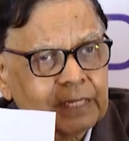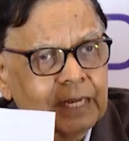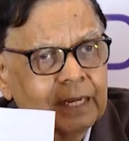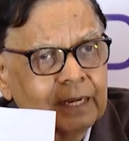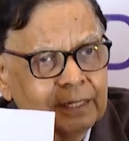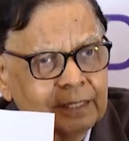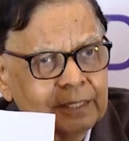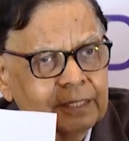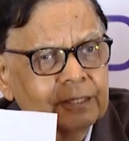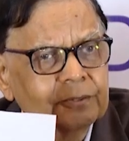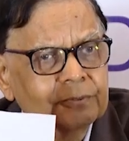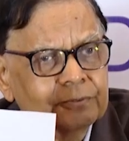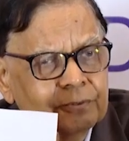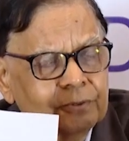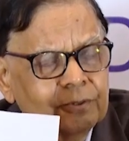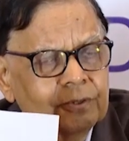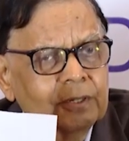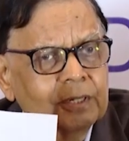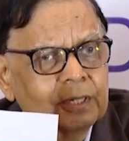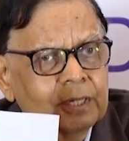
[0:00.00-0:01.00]
and
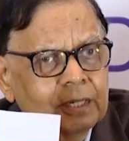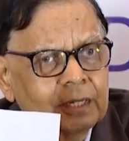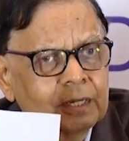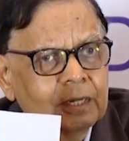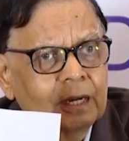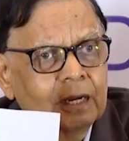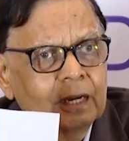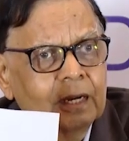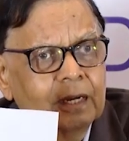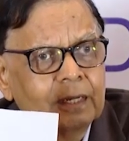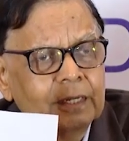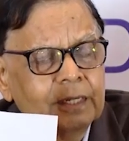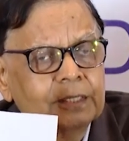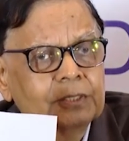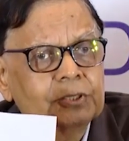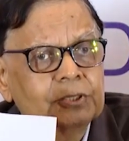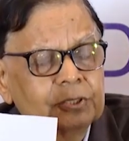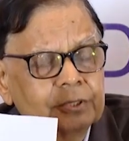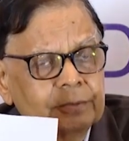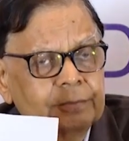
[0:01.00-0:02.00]
therefore
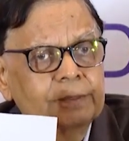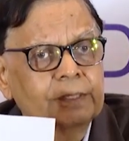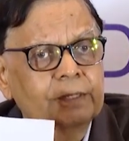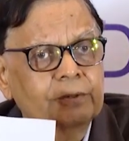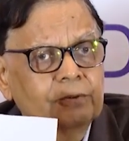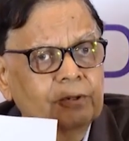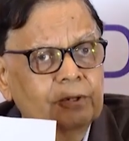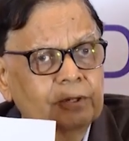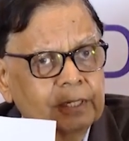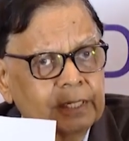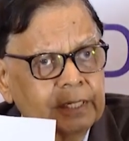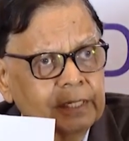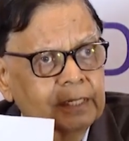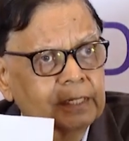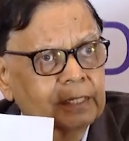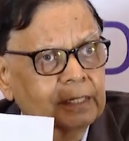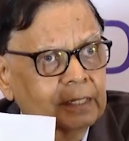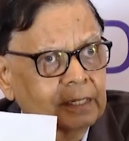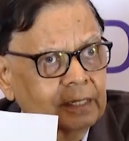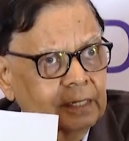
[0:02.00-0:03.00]
it should be
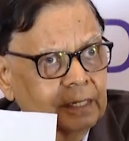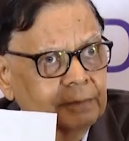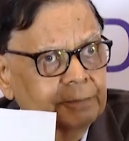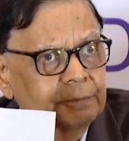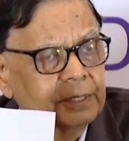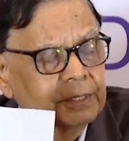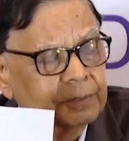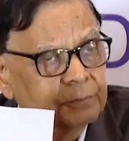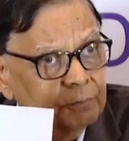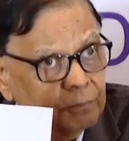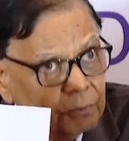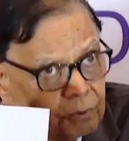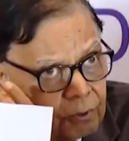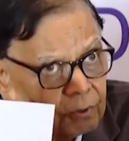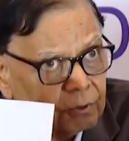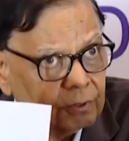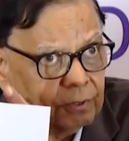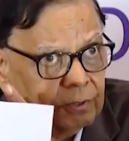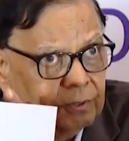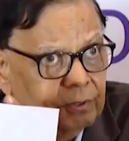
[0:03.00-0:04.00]
awarded a bit
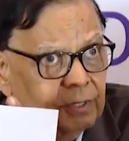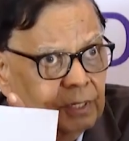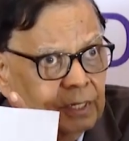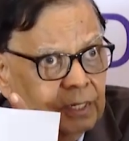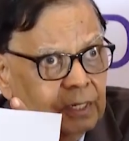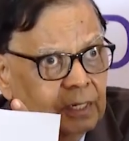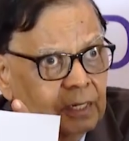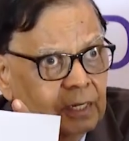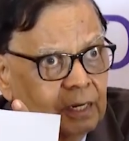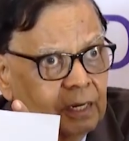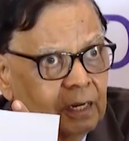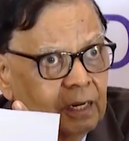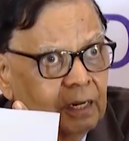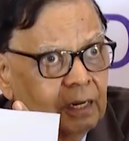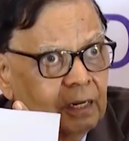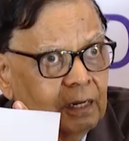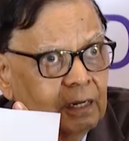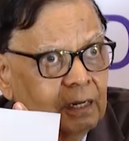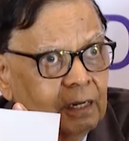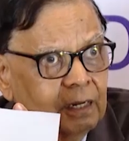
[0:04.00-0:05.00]
more
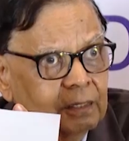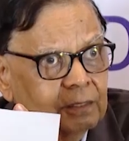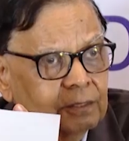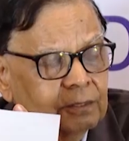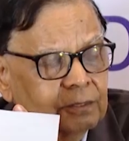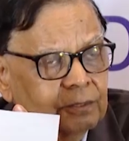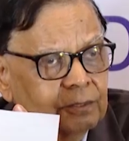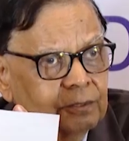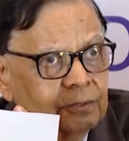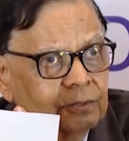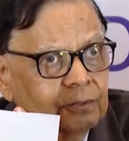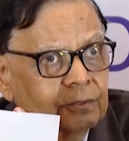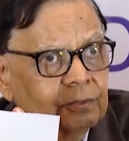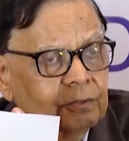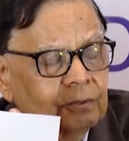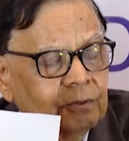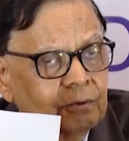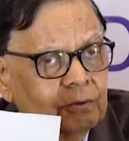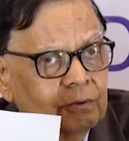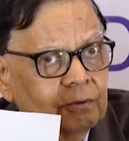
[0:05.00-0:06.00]

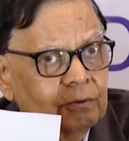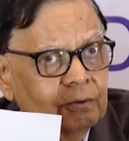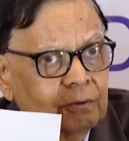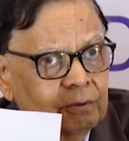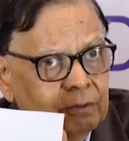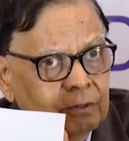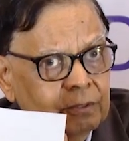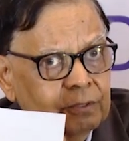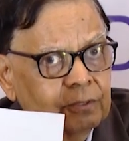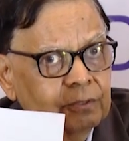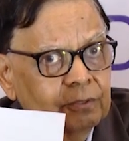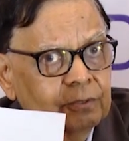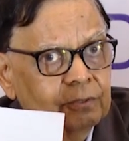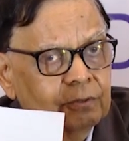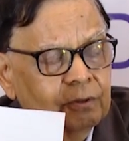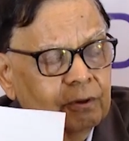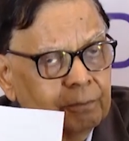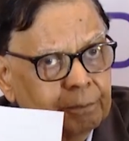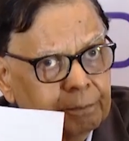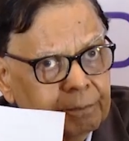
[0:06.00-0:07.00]
to
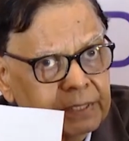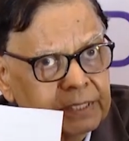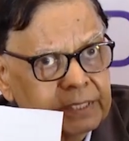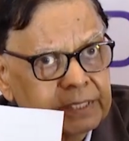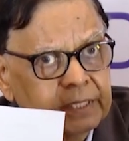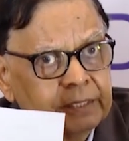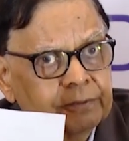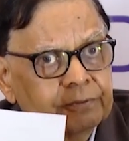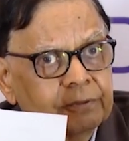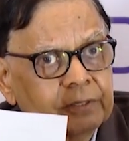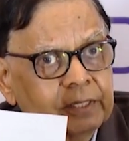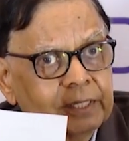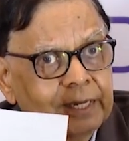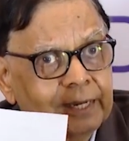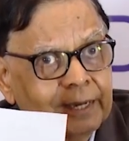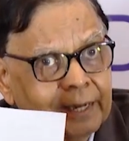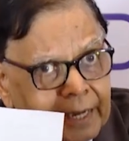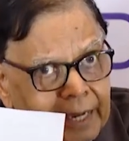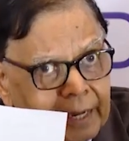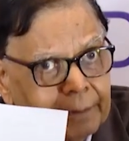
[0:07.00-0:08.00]
compensate for the
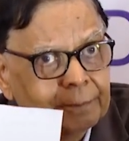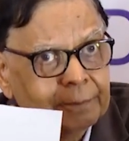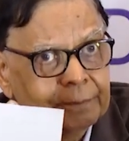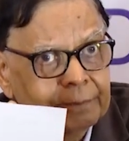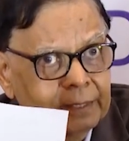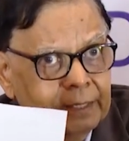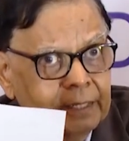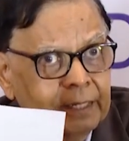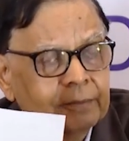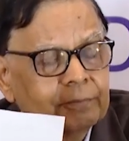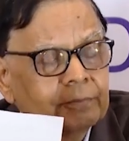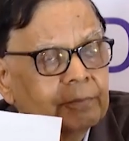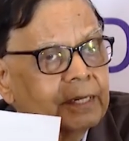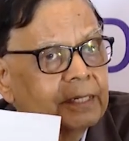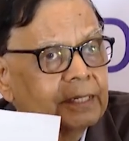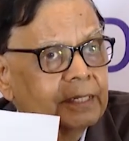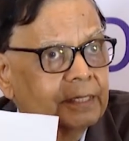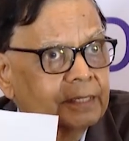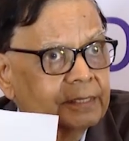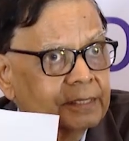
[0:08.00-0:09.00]
gap that
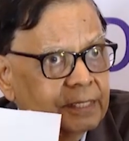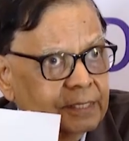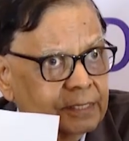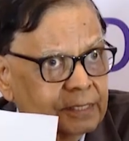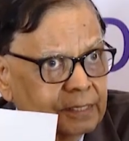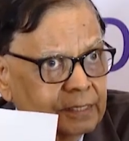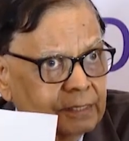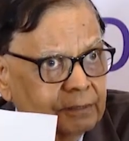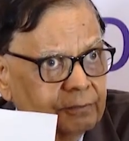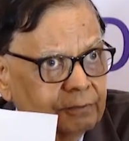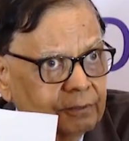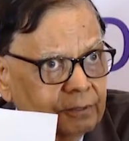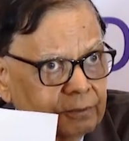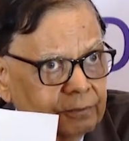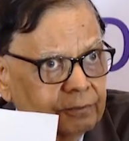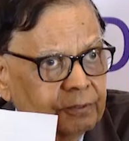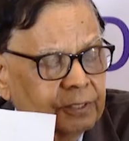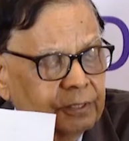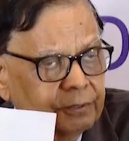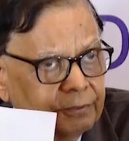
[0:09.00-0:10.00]
might exist,
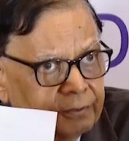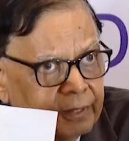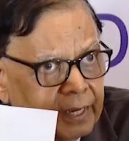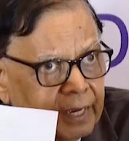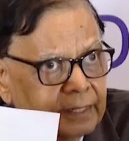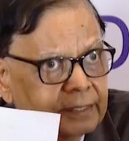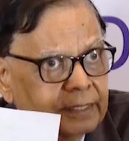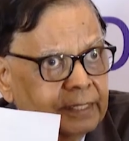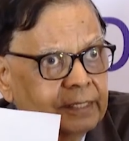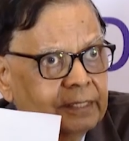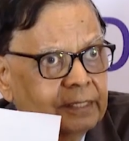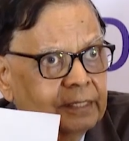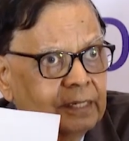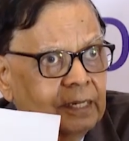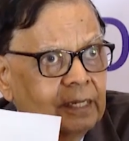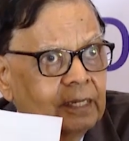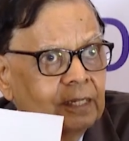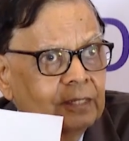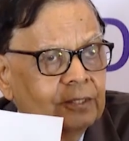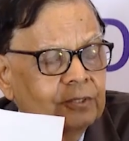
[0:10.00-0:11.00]
for the fact that
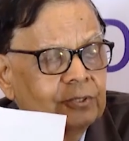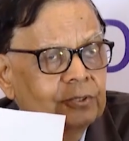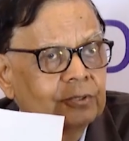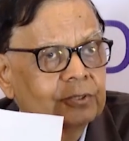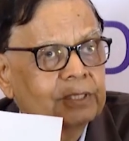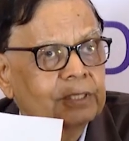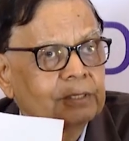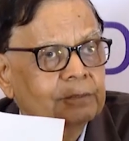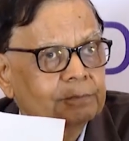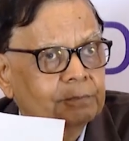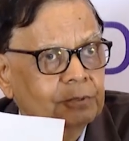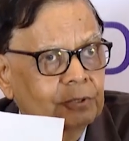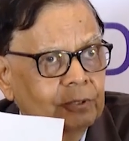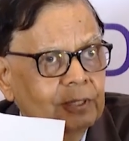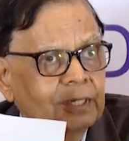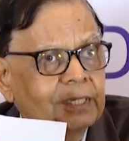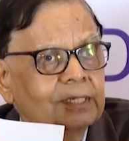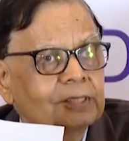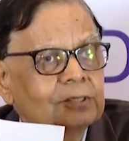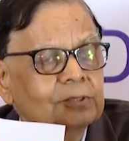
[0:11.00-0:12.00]
using
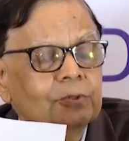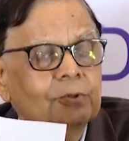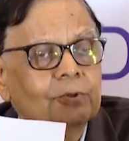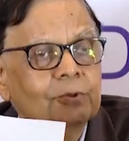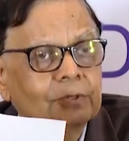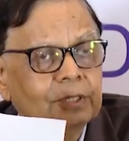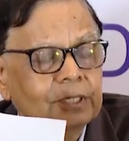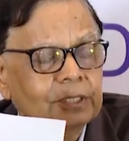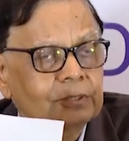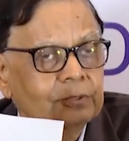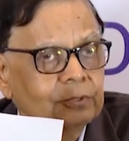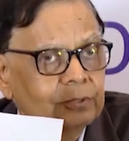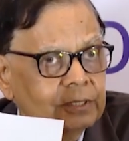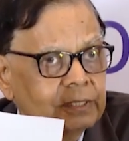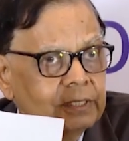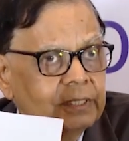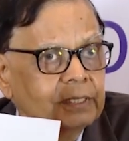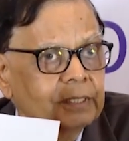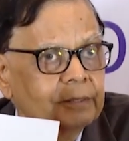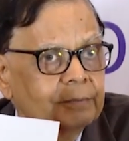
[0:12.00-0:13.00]
purely its own
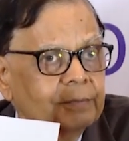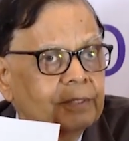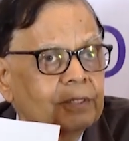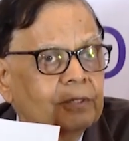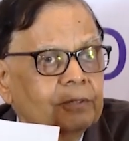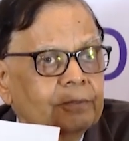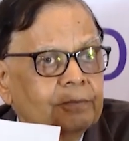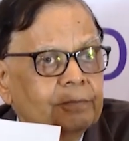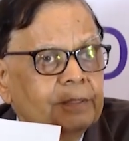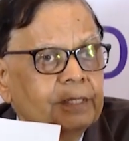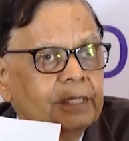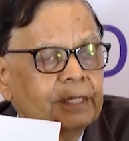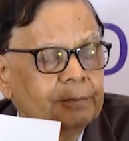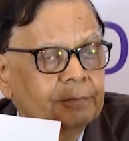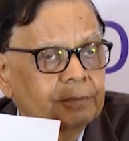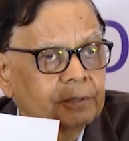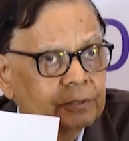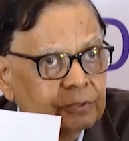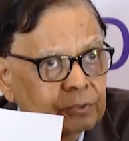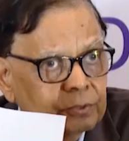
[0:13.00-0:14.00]
resources, it may not be
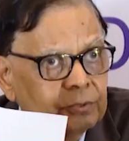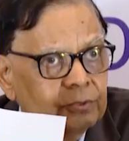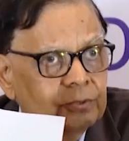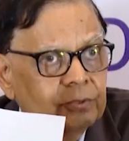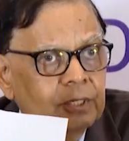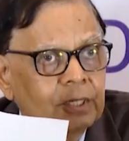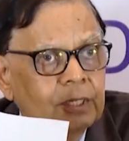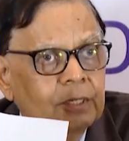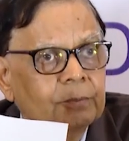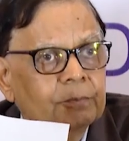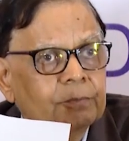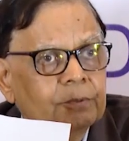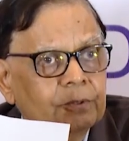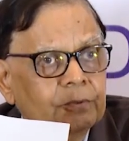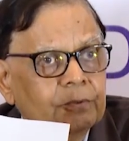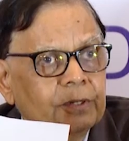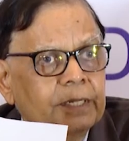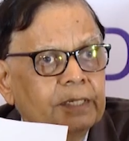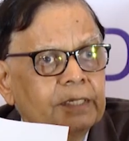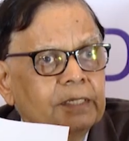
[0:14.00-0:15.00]
able to
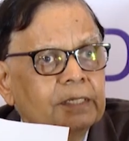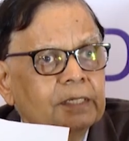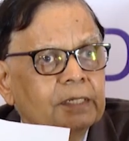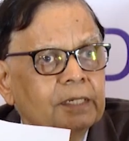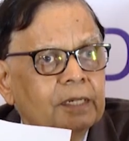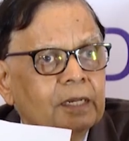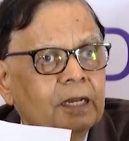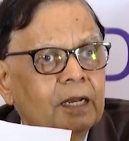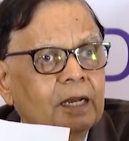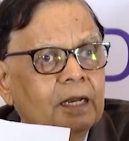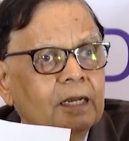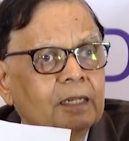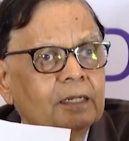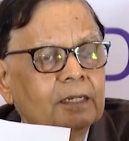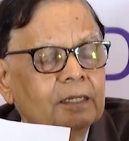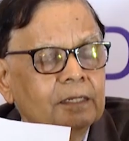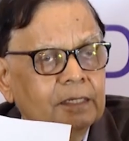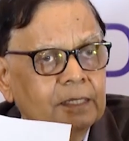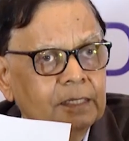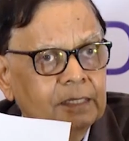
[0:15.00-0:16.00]
provide
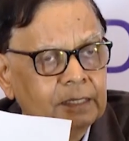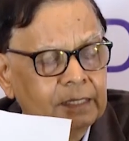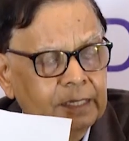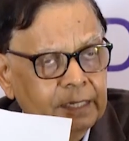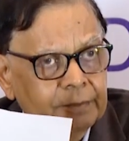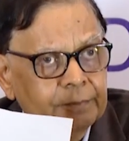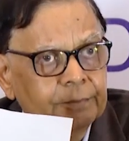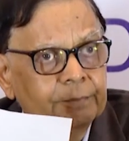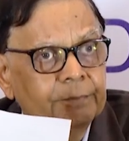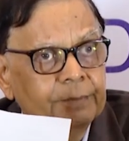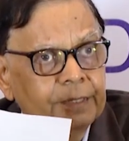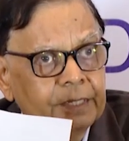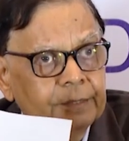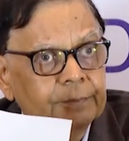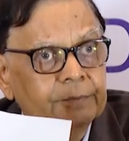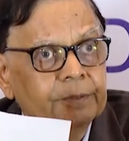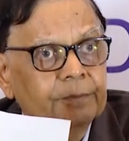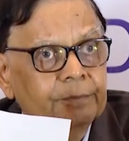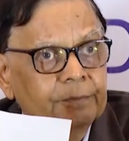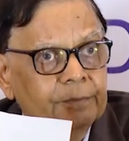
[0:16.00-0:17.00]
that
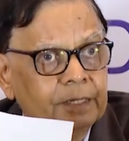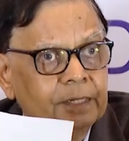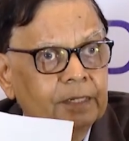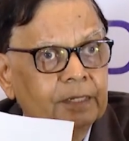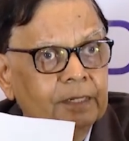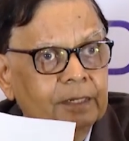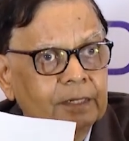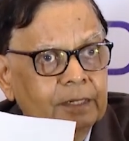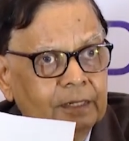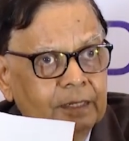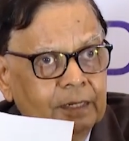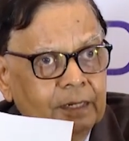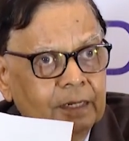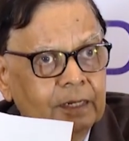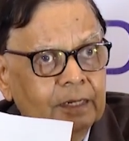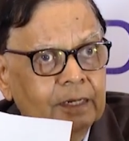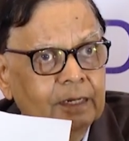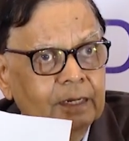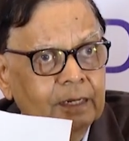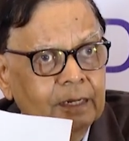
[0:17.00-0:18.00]
minimum
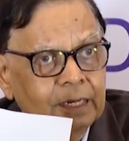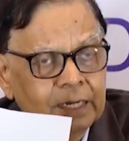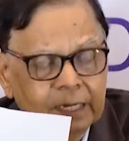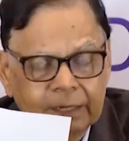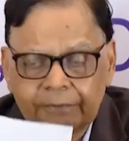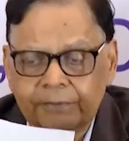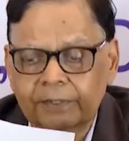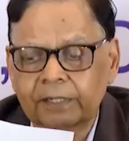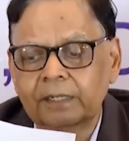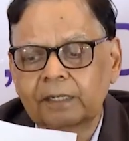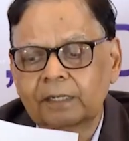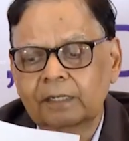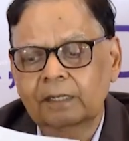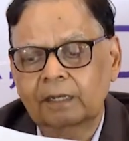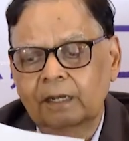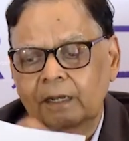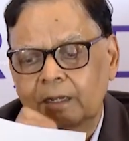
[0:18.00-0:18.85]
level